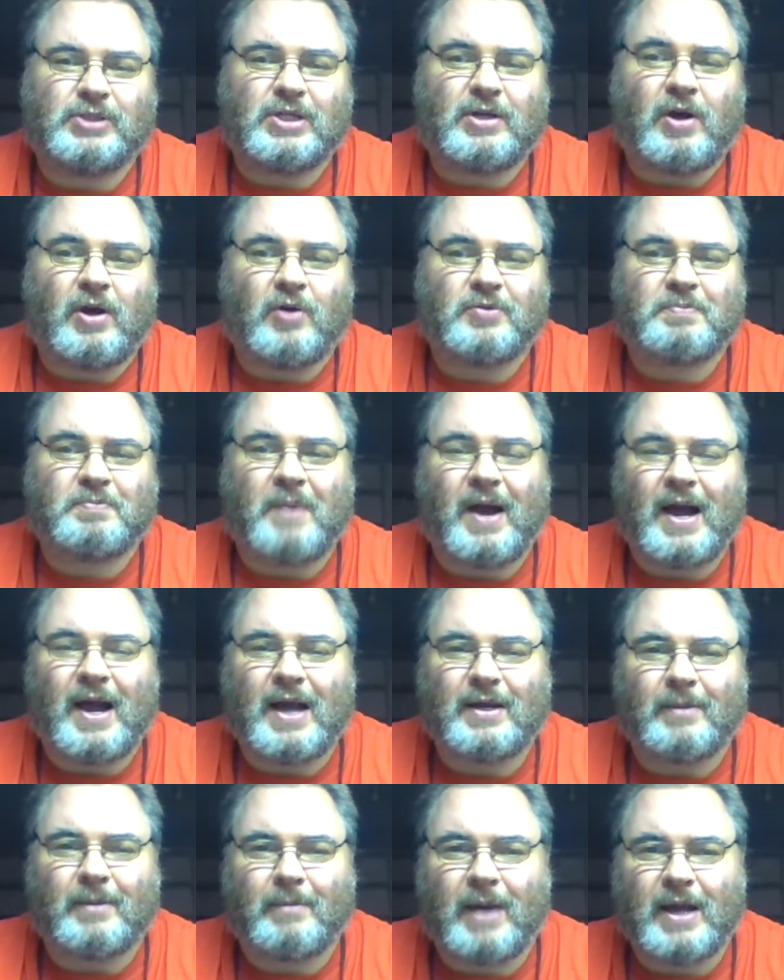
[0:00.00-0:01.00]
goes
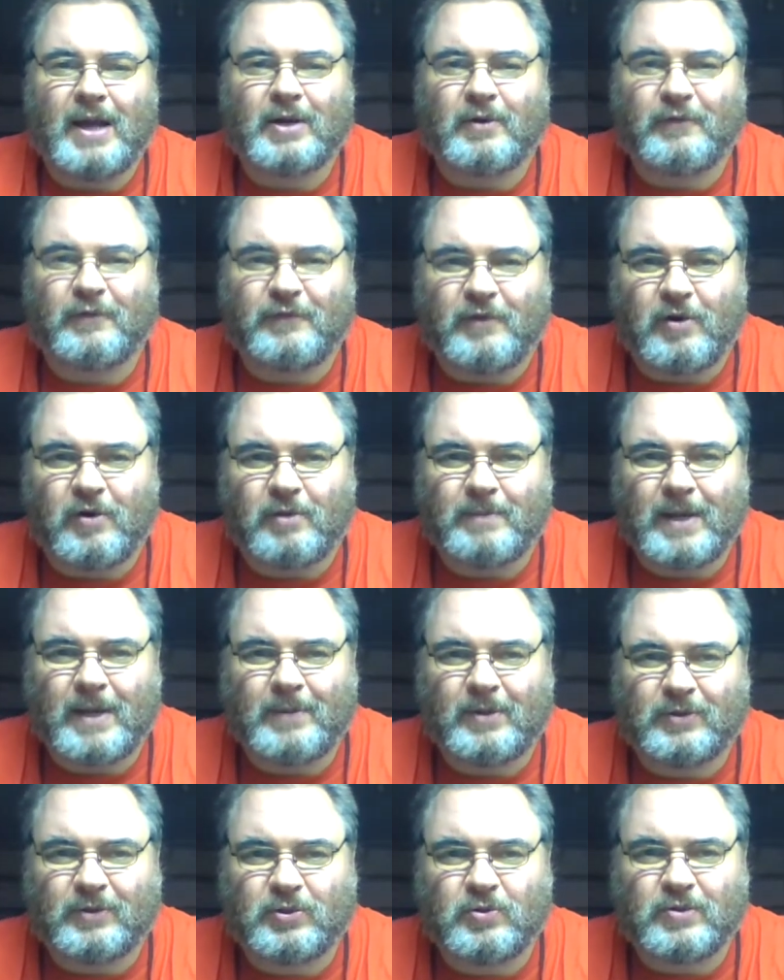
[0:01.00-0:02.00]
behind a microphone
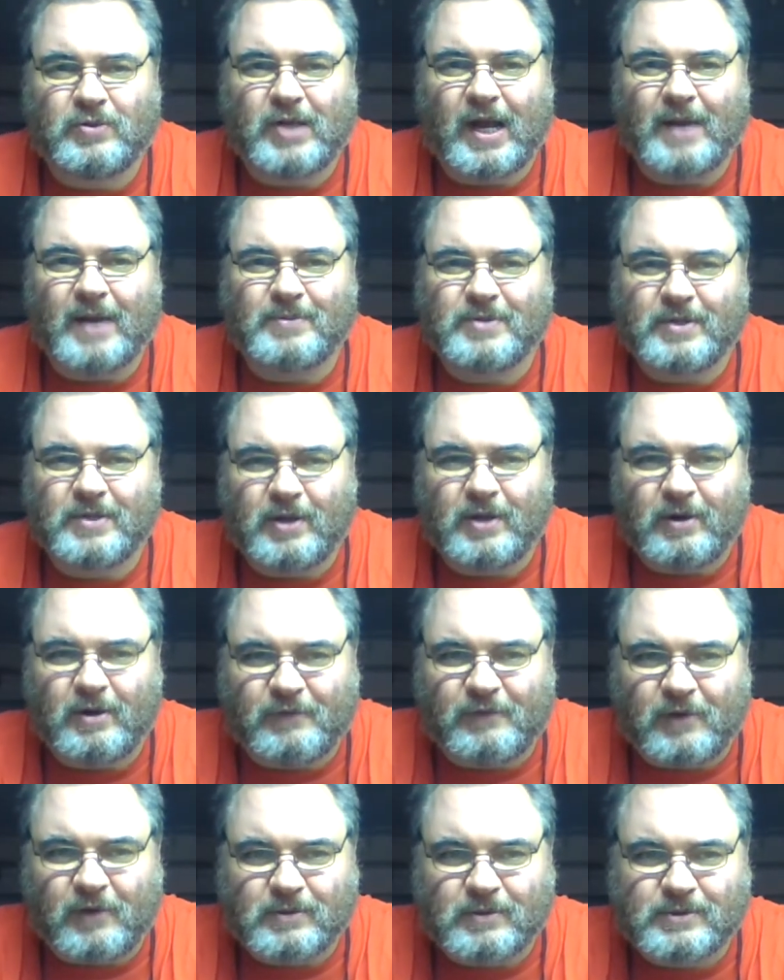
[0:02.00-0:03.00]
maybe 2 times a year,
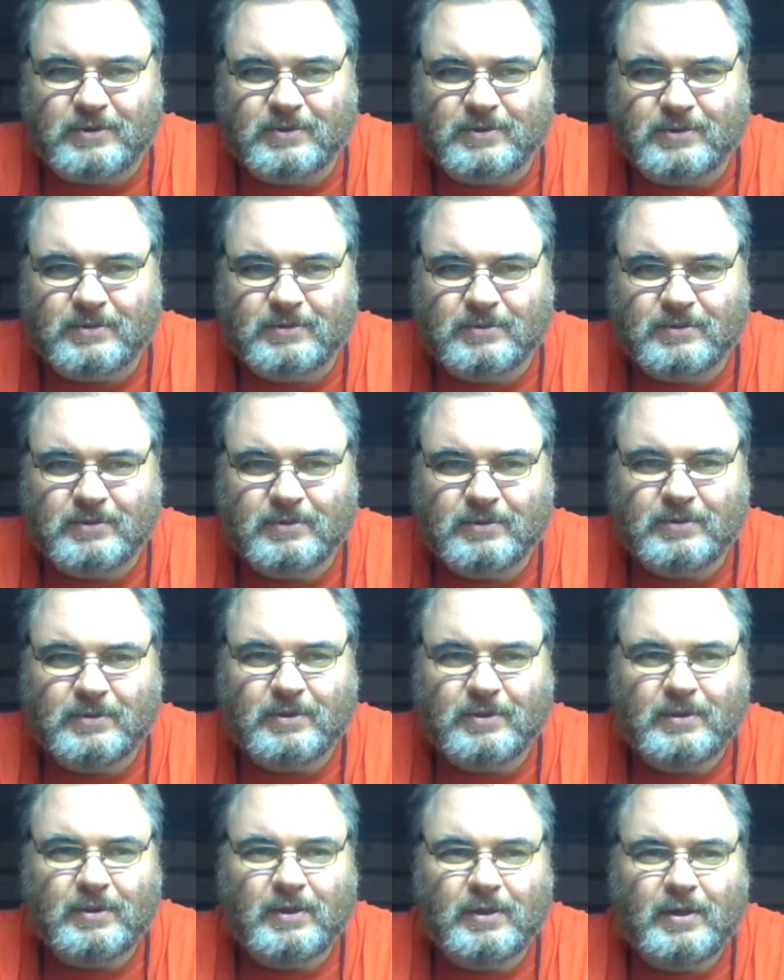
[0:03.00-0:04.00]
folks.
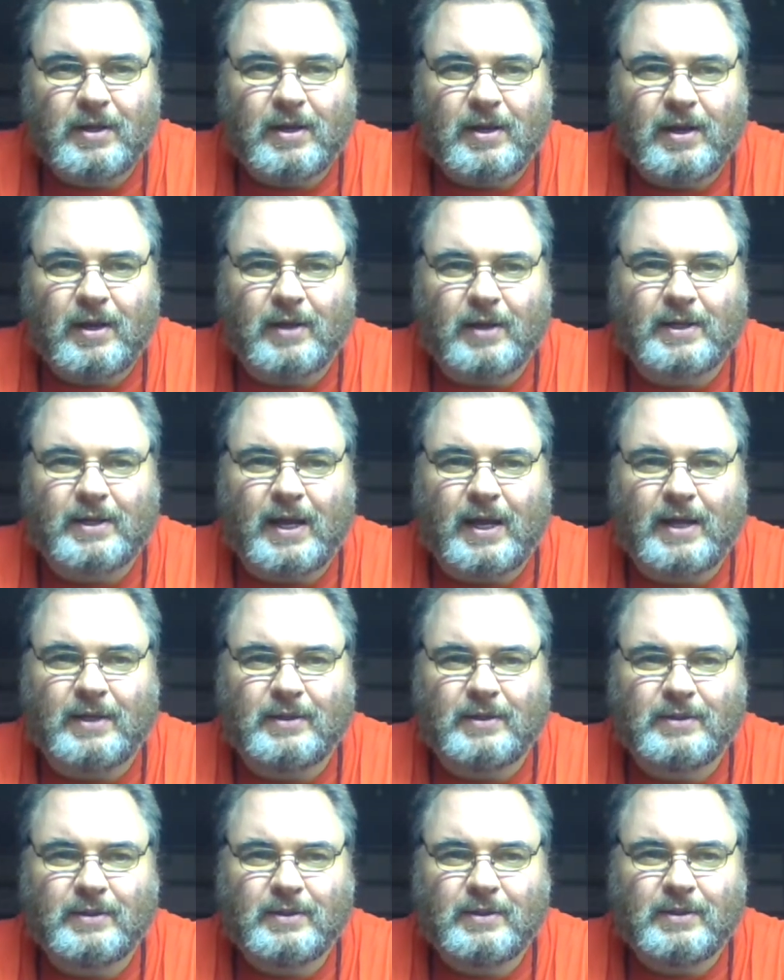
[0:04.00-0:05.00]

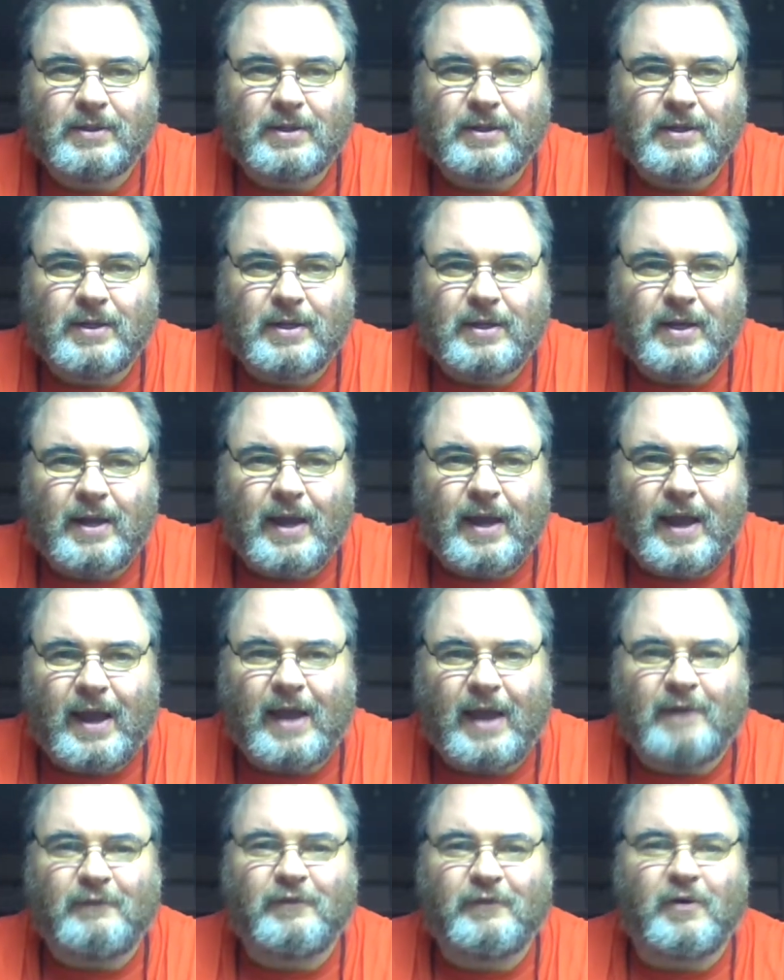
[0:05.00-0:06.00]
Okay?
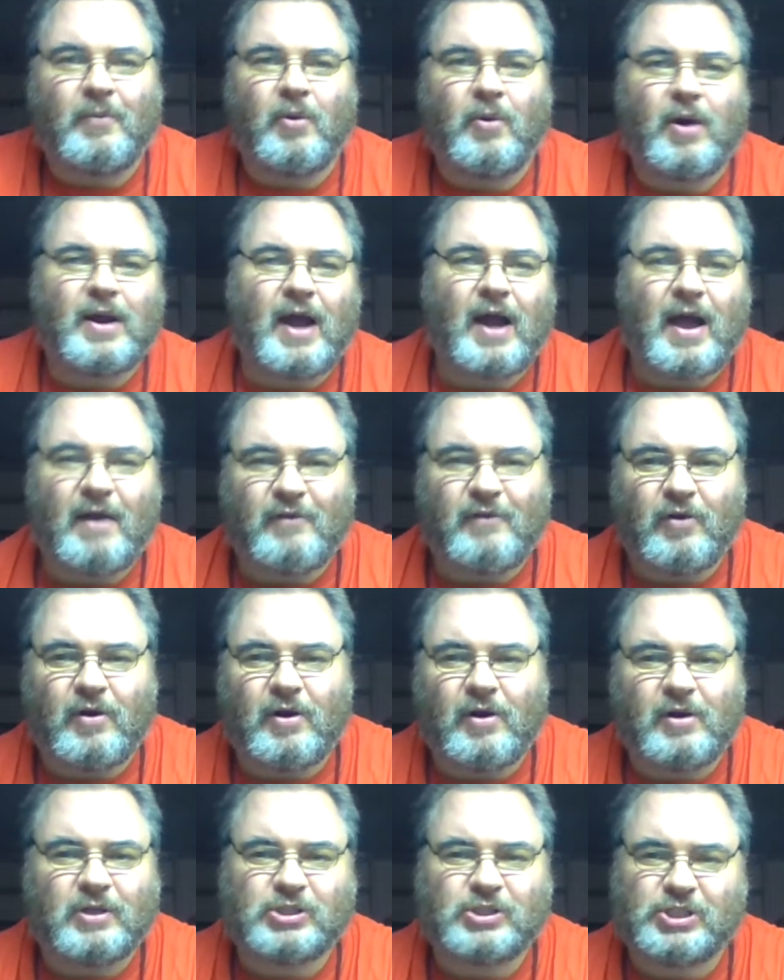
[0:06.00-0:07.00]
And from what I've
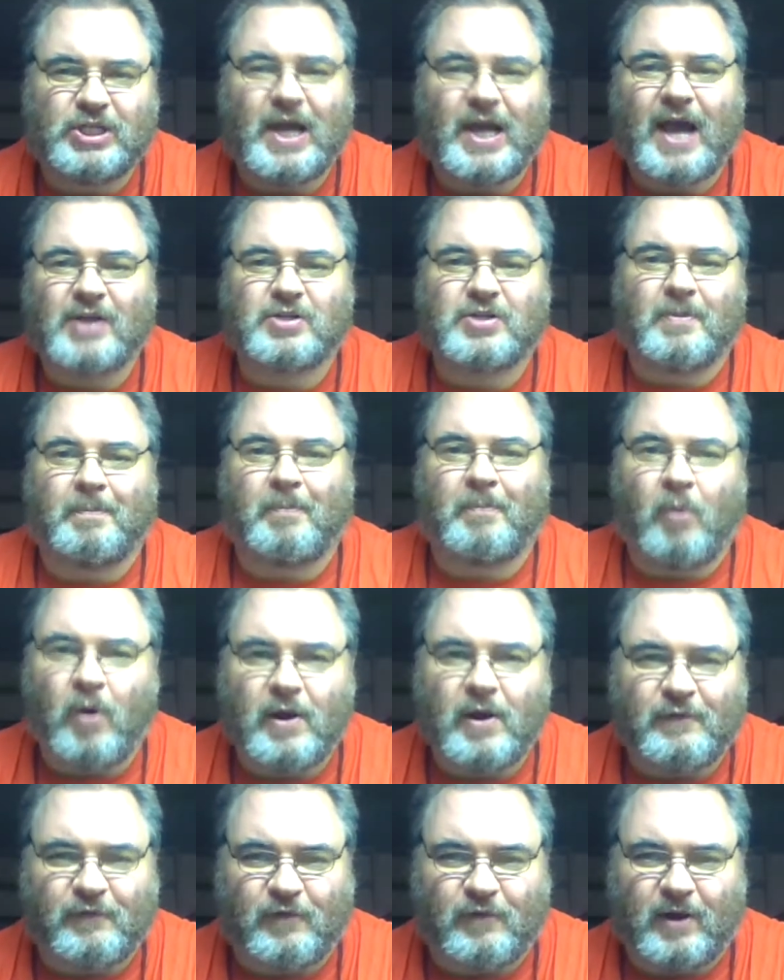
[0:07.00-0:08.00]
heard, she has a
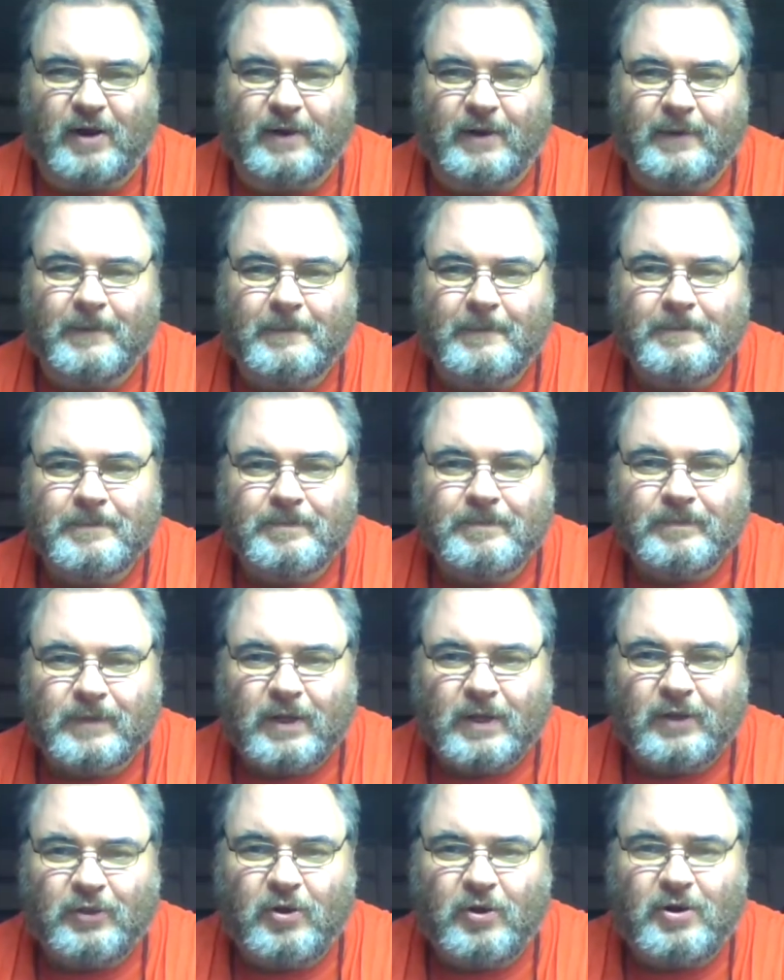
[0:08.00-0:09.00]
boyfriend.
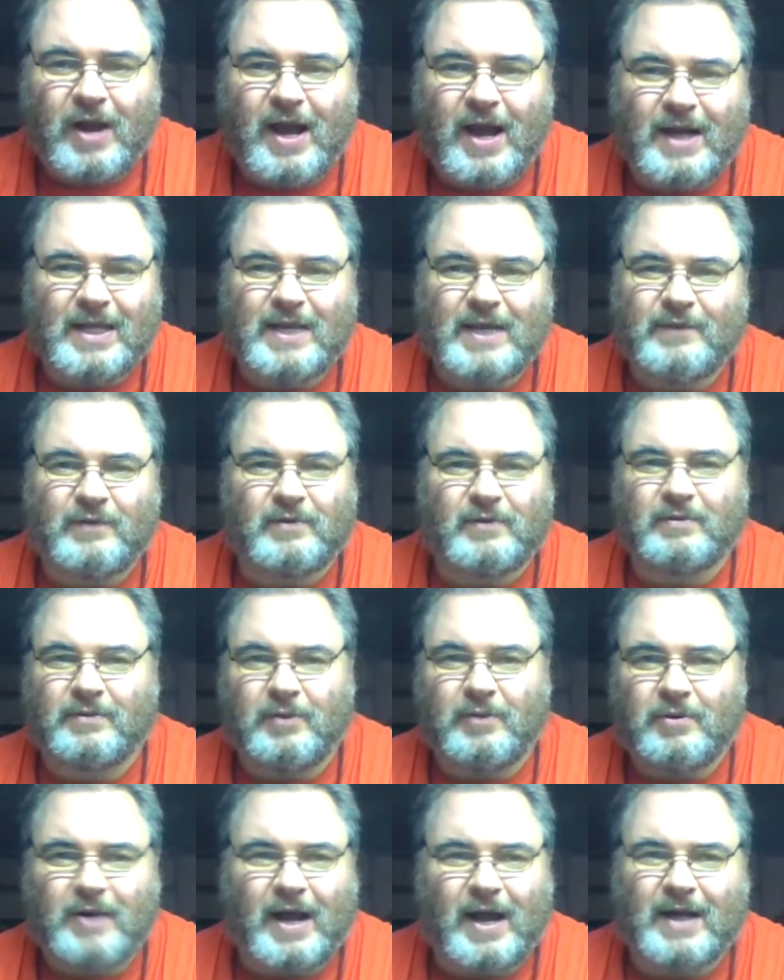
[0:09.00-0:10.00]
They're not
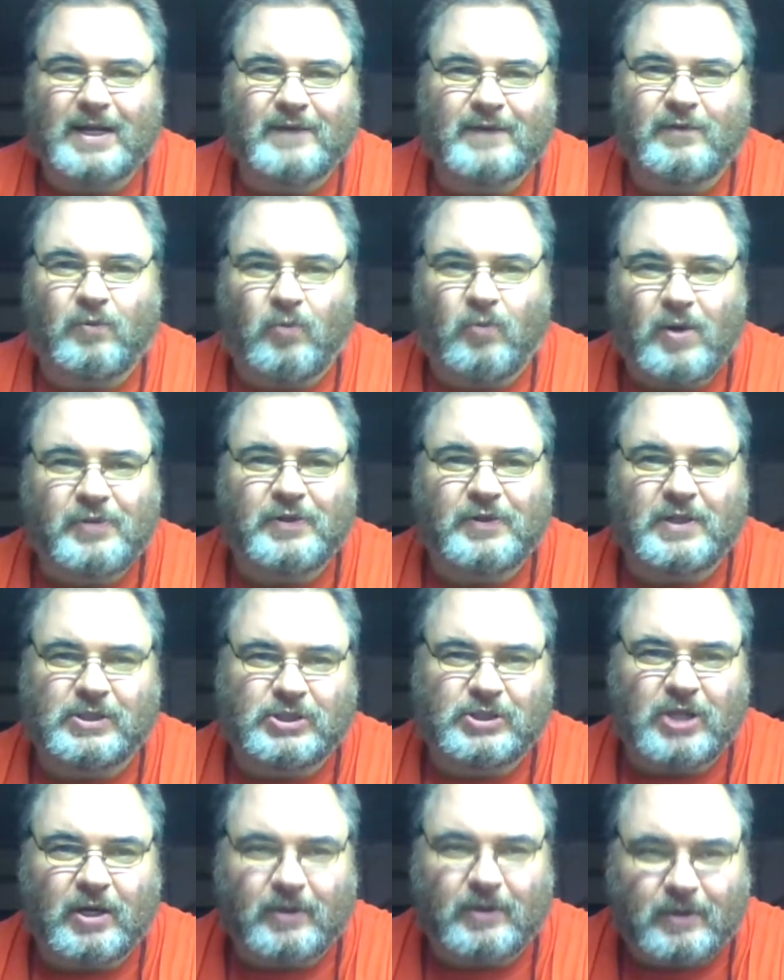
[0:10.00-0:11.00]
even with
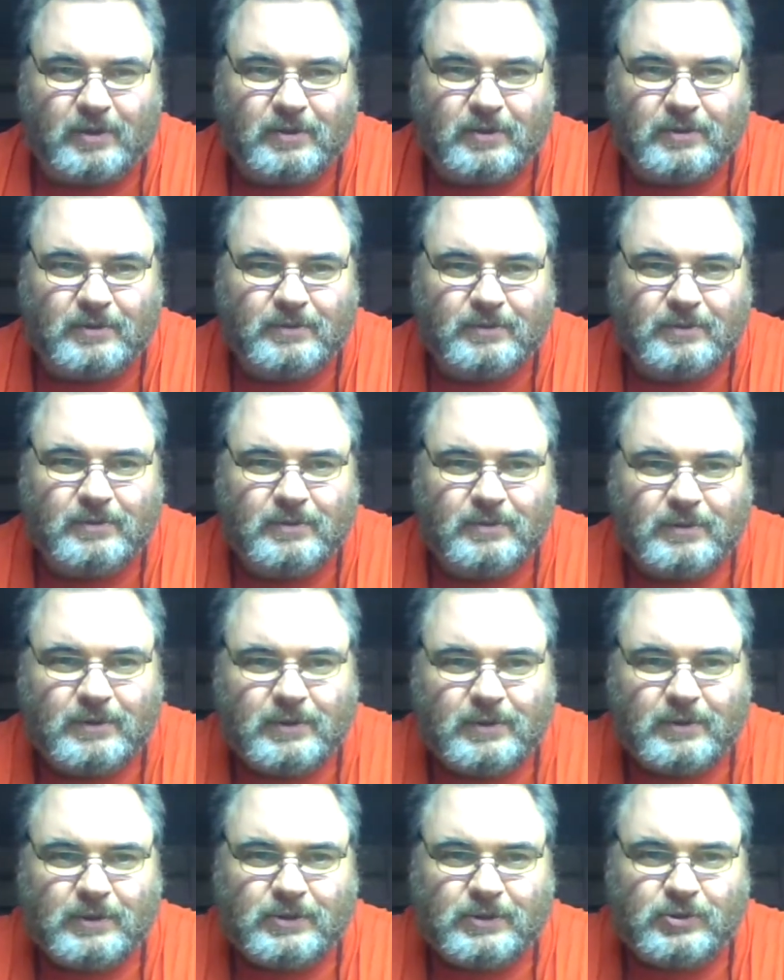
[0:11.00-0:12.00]
each other.
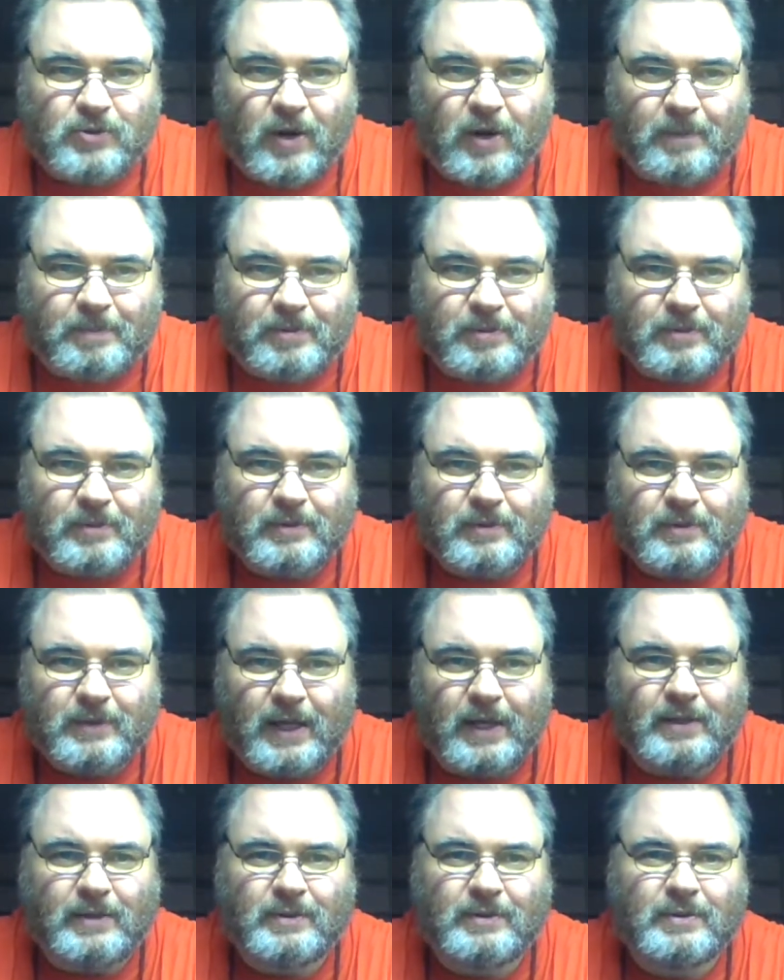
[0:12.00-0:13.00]
Trump,
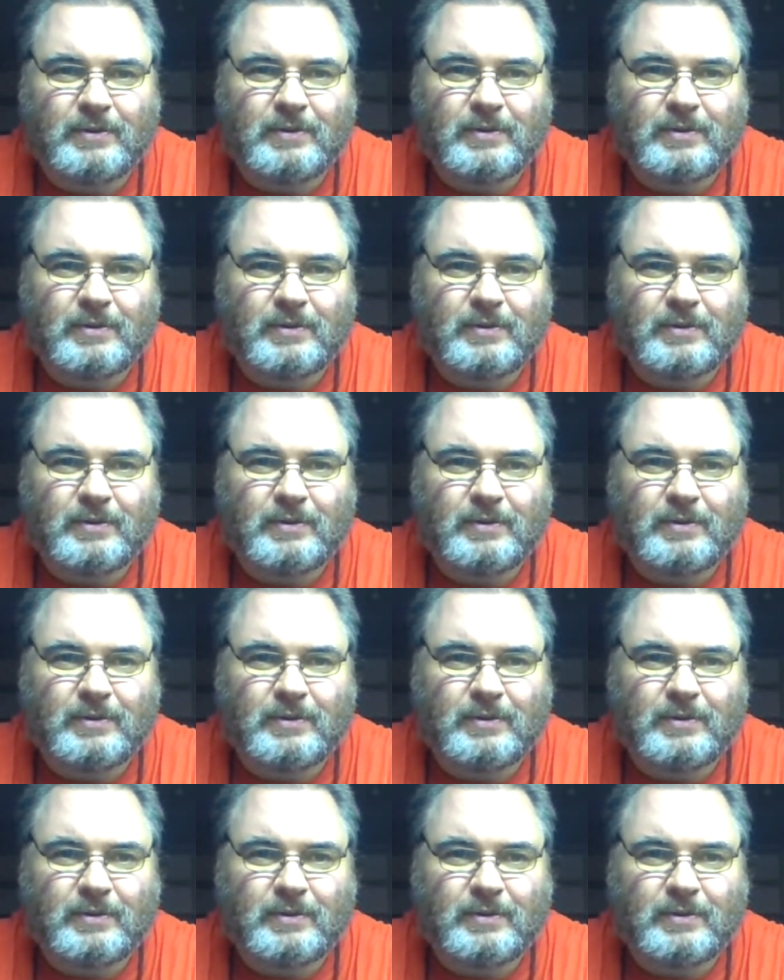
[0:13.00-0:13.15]
okay?